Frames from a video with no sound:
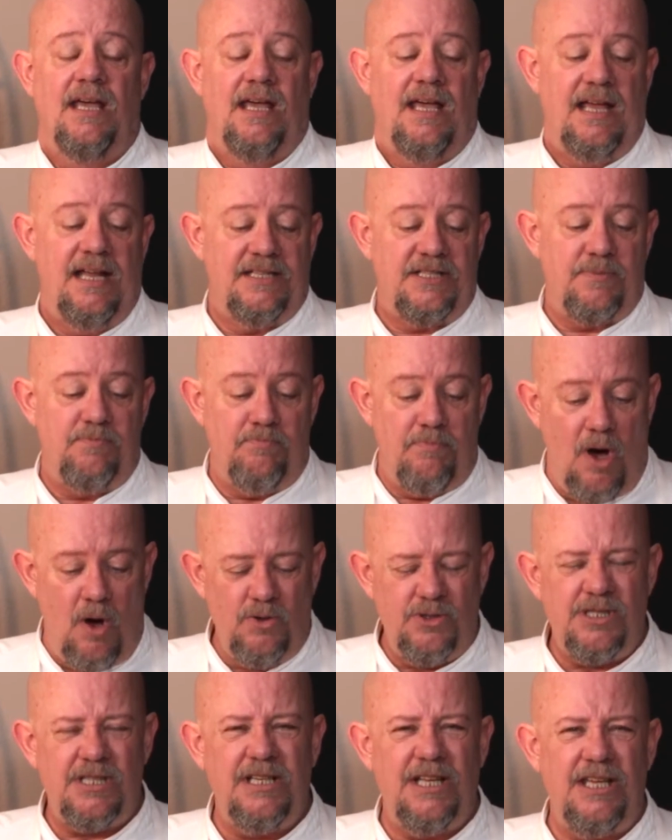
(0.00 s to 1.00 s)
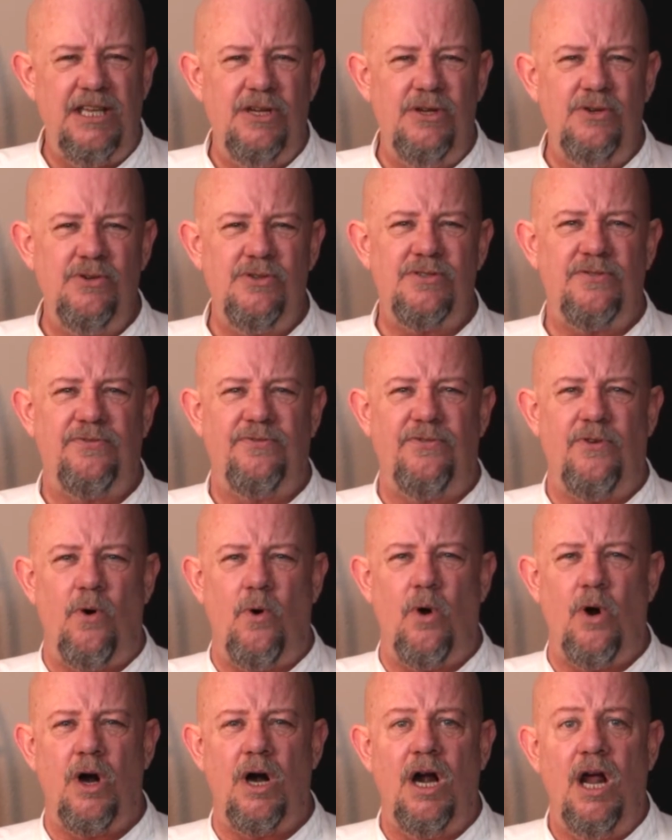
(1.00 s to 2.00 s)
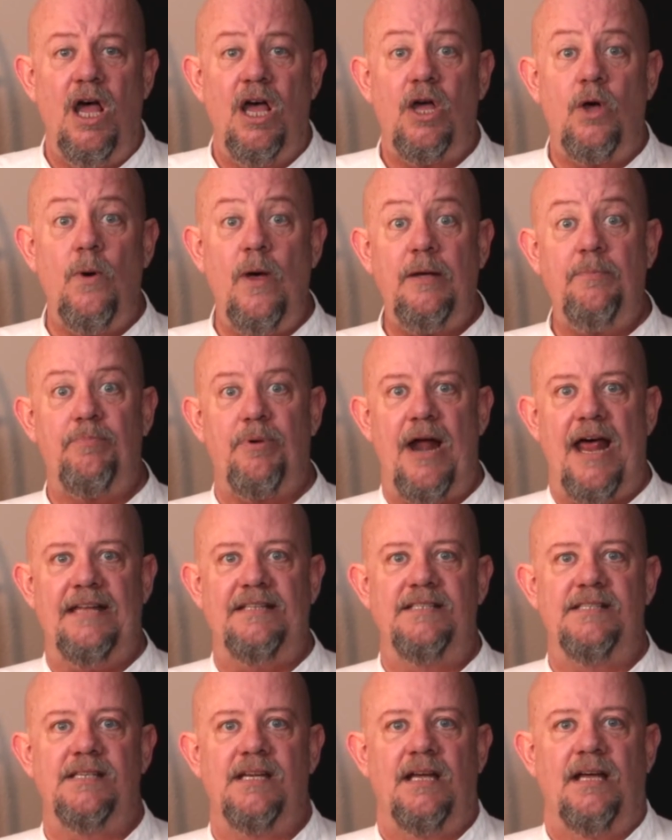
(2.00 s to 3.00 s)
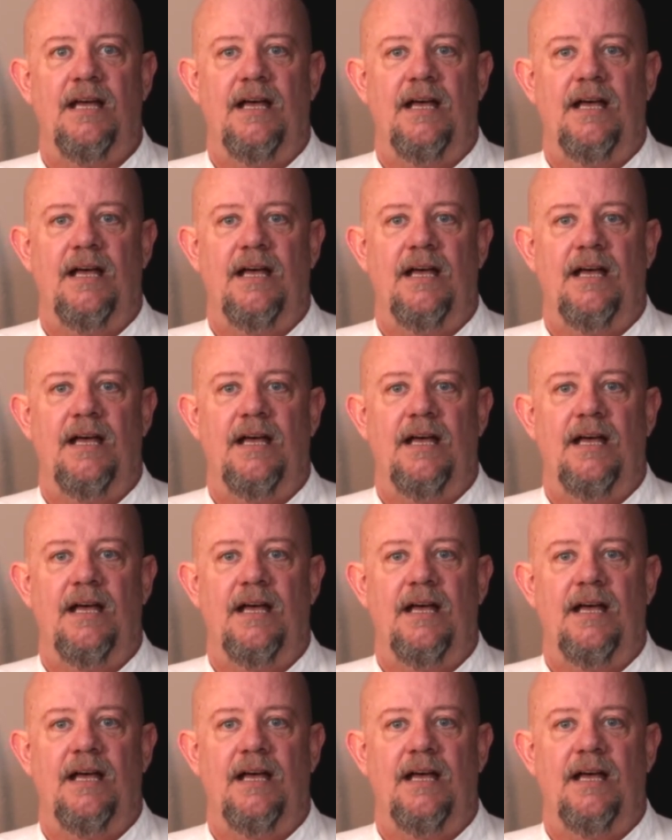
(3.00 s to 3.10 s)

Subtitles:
It's mostly used for quick breads,